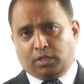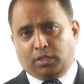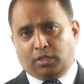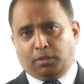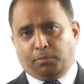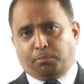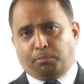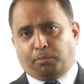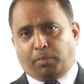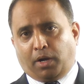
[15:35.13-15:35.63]

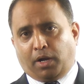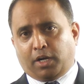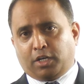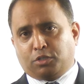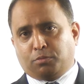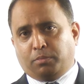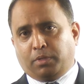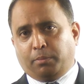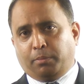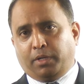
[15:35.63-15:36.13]
the
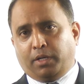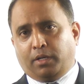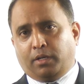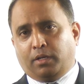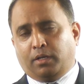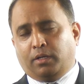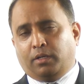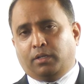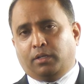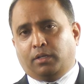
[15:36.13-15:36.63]
parts may be
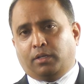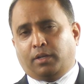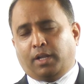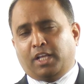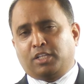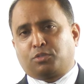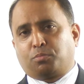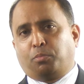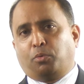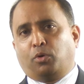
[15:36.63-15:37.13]

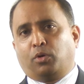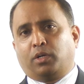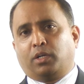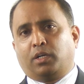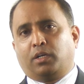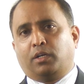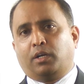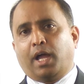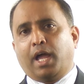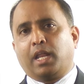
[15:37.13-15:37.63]

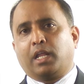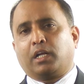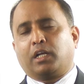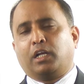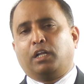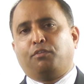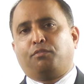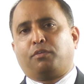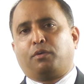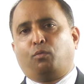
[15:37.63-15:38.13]
transported
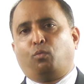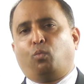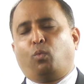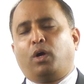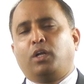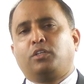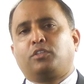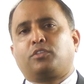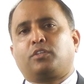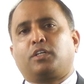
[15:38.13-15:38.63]
directly from
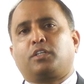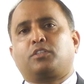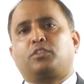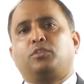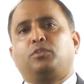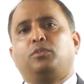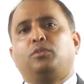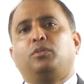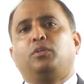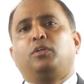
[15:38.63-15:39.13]
one truck
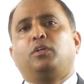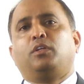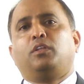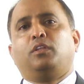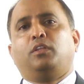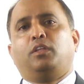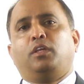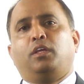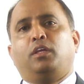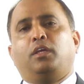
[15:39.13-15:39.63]
to
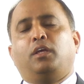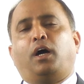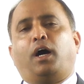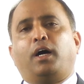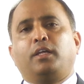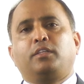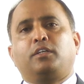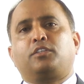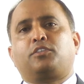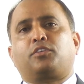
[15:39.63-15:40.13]
the
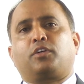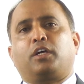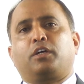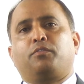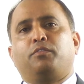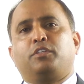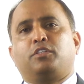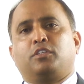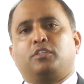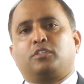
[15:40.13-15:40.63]
other truck
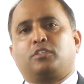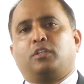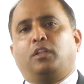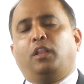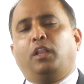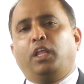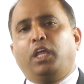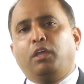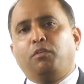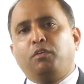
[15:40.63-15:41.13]
which is
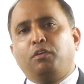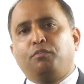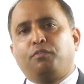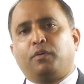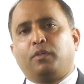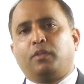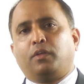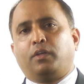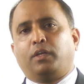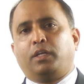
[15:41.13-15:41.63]
leaving
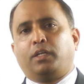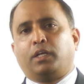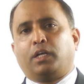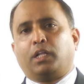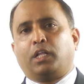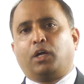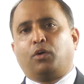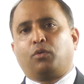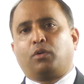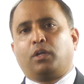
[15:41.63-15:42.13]
for the
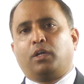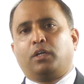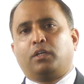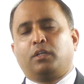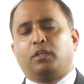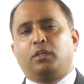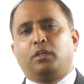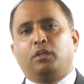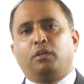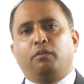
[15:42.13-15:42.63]
retail outlet
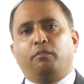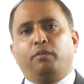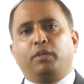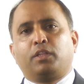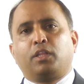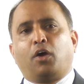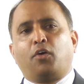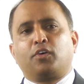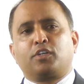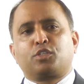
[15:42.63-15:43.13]

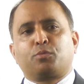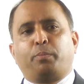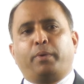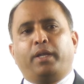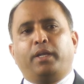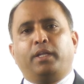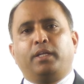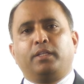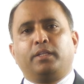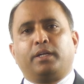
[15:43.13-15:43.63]
without
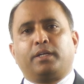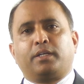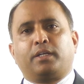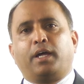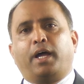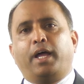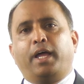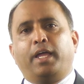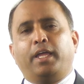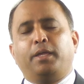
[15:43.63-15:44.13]
spending the
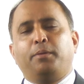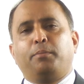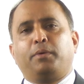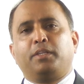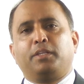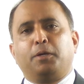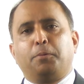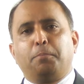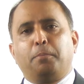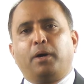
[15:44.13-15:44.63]
time
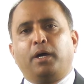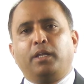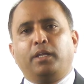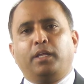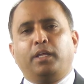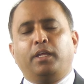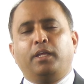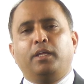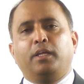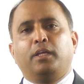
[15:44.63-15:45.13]
and the
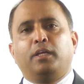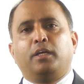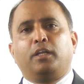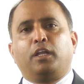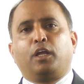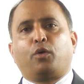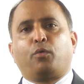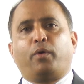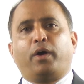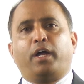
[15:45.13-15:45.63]
money
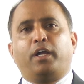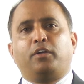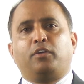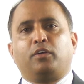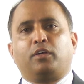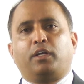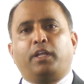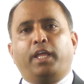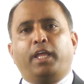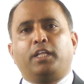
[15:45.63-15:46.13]
required to
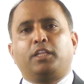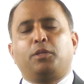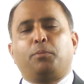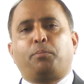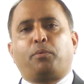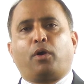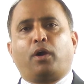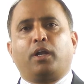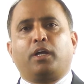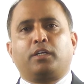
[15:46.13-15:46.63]
take the
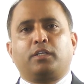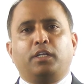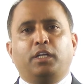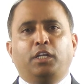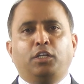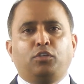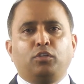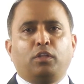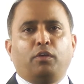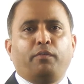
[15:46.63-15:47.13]
product
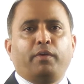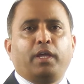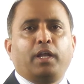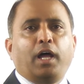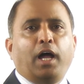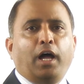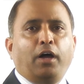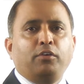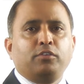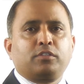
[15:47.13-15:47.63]
into the
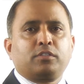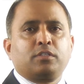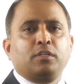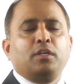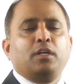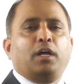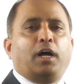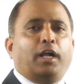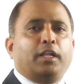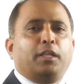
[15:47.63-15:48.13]
warehouse
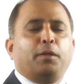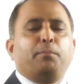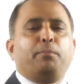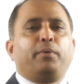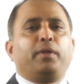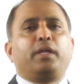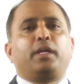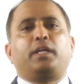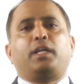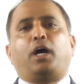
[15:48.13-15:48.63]
and then
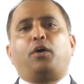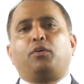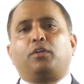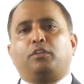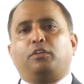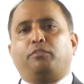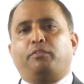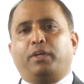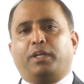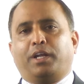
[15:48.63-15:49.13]
bring it out of
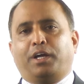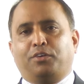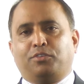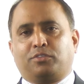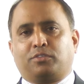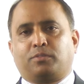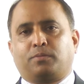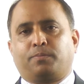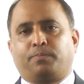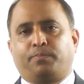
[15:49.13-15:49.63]
the
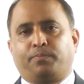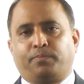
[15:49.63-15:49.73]
warehouse.